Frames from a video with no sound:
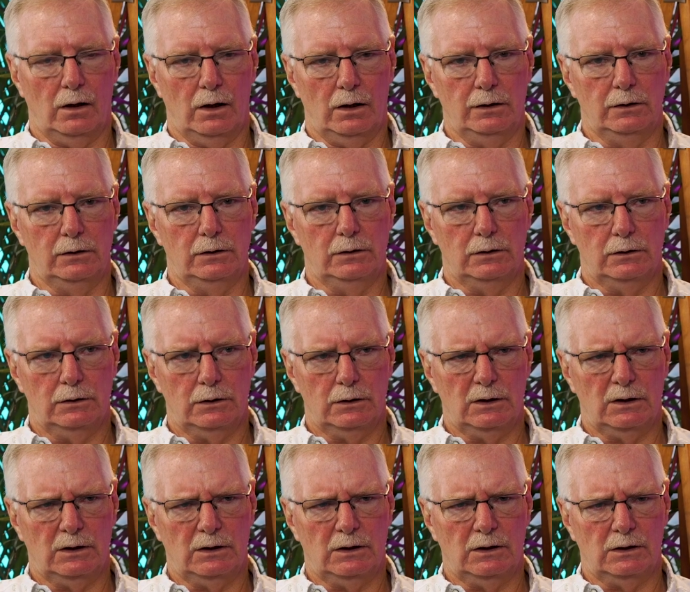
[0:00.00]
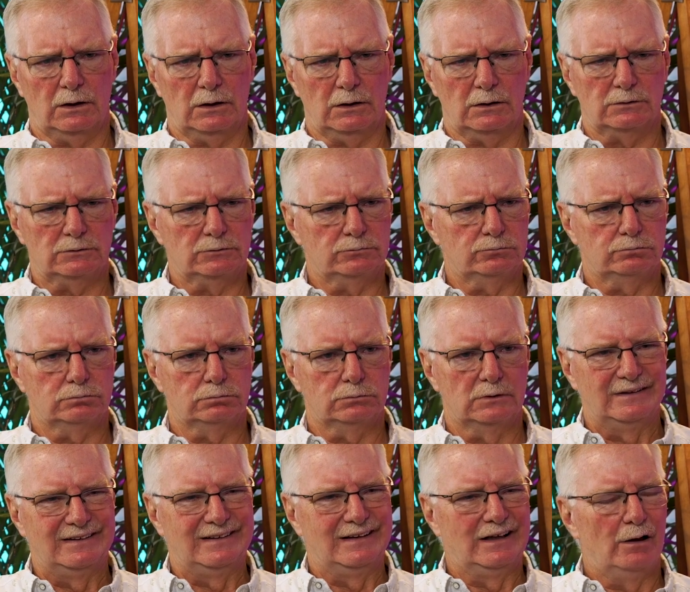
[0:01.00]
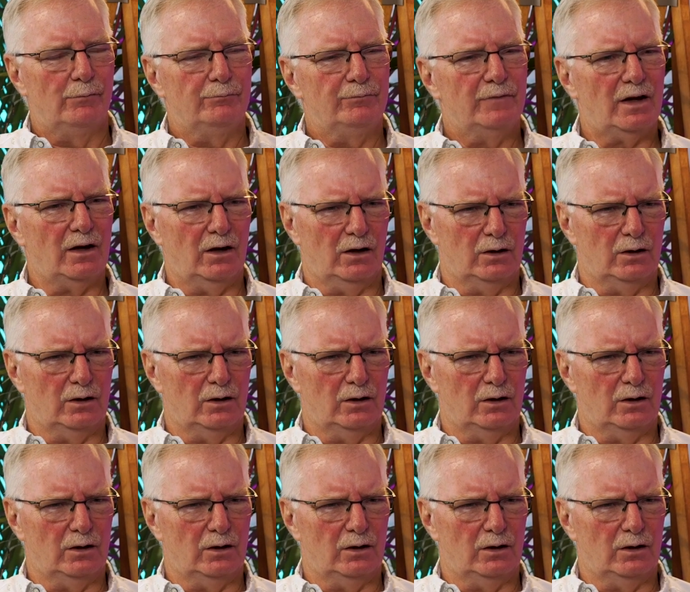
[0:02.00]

on, not